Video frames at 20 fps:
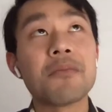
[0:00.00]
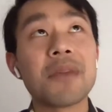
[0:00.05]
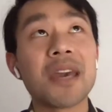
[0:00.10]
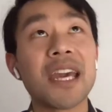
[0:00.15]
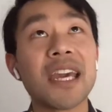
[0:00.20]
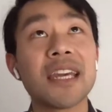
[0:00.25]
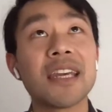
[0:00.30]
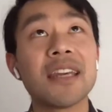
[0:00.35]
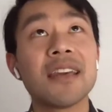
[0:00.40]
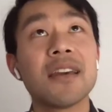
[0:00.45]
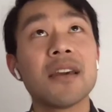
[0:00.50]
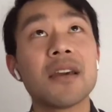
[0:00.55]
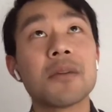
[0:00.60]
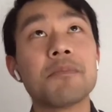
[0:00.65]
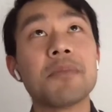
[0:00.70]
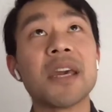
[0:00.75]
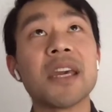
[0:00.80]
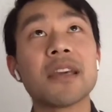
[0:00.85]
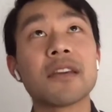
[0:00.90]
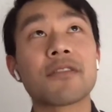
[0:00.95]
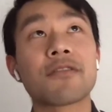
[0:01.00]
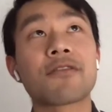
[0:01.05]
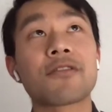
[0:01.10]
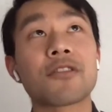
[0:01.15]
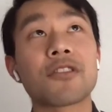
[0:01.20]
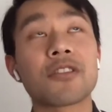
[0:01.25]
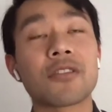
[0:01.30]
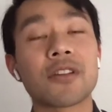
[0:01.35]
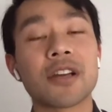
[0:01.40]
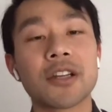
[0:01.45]
me, being a
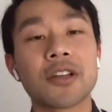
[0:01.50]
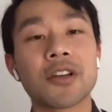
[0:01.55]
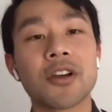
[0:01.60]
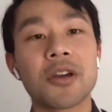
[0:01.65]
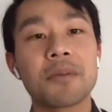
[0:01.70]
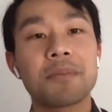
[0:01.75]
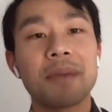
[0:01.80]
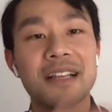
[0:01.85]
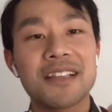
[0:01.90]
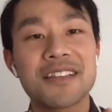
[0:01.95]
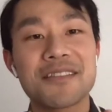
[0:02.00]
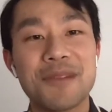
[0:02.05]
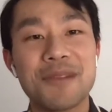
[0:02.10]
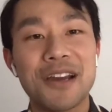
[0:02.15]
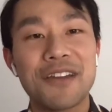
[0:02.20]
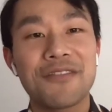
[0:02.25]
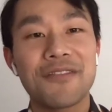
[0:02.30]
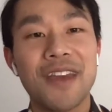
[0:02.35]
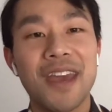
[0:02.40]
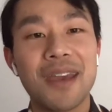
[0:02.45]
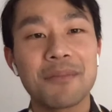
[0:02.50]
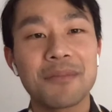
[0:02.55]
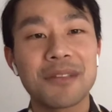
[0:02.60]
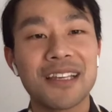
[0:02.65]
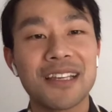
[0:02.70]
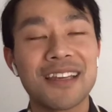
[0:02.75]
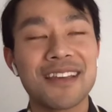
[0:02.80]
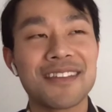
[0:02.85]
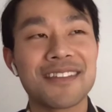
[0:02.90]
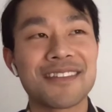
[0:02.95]
fruiterer and going back to my
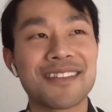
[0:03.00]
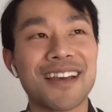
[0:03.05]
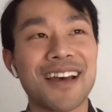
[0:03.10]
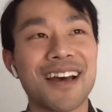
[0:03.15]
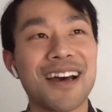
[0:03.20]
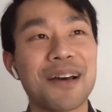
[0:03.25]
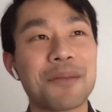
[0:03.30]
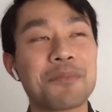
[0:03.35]
family's